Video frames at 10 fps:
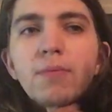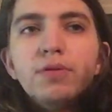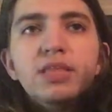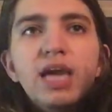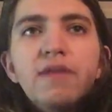
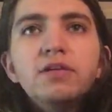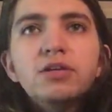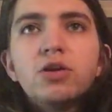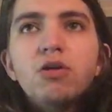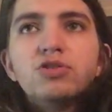but the
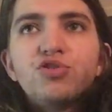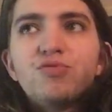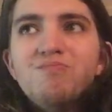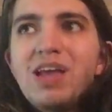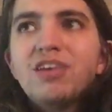avant-garde
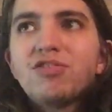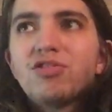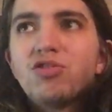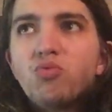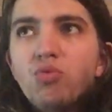just makes
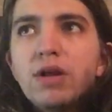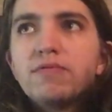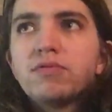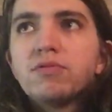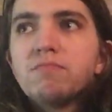the
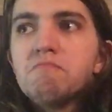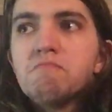riffs